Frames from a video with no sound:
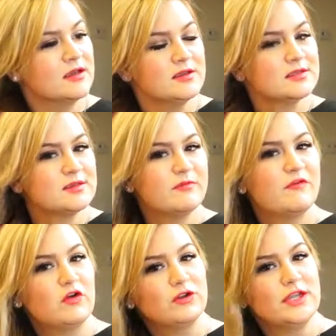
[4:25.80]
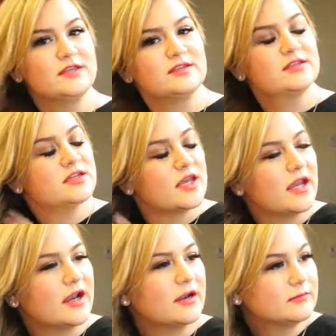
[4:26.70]
some fullness to the
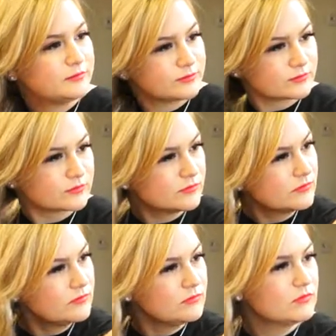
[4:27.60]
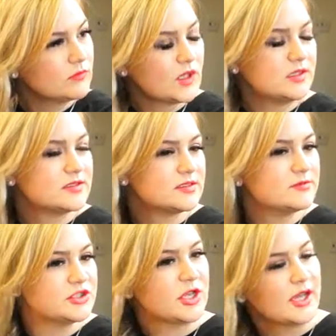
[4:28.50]
hair and some
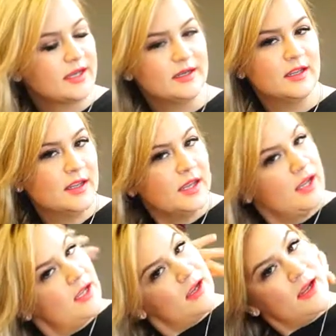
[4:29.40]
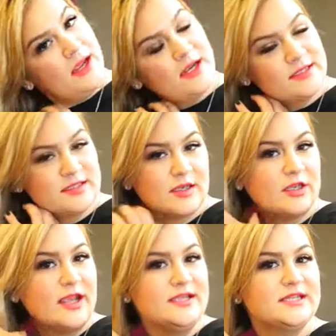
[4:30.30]
shine. And it's a good
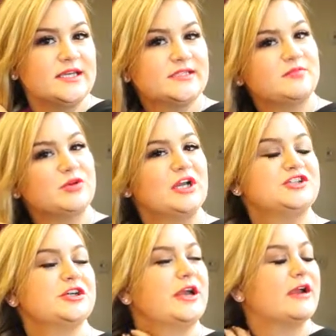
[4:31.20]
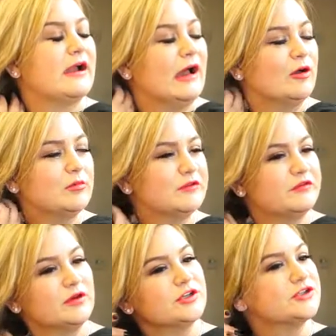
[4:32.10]
idea to brush your hair out
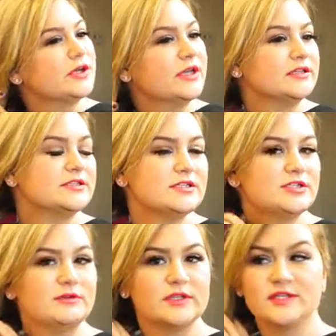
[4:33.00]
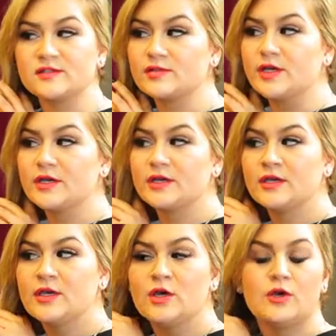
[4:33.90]
before trying to do this look.
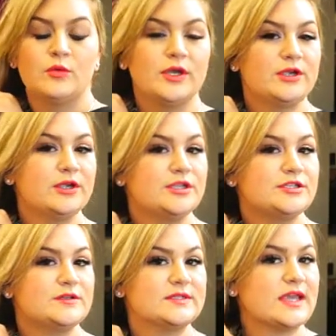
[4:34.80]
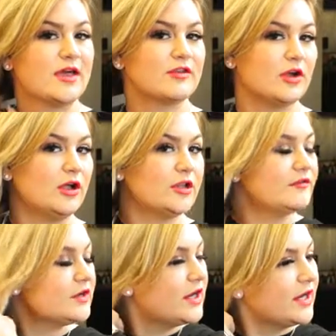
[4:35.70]
What you're gonna do is gather all of
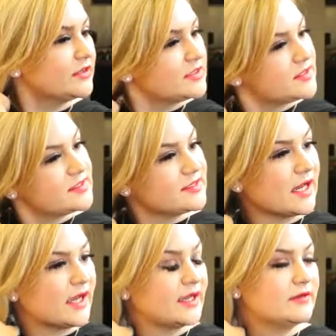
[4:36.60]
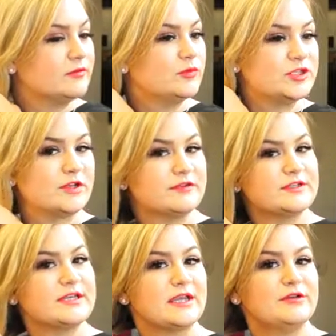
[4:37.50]
your hair to the side, whichever
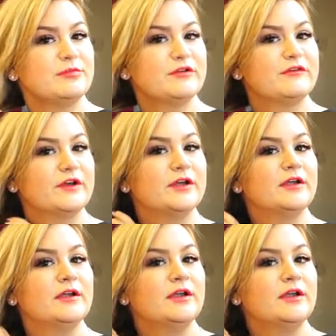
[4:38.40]
side you prefer,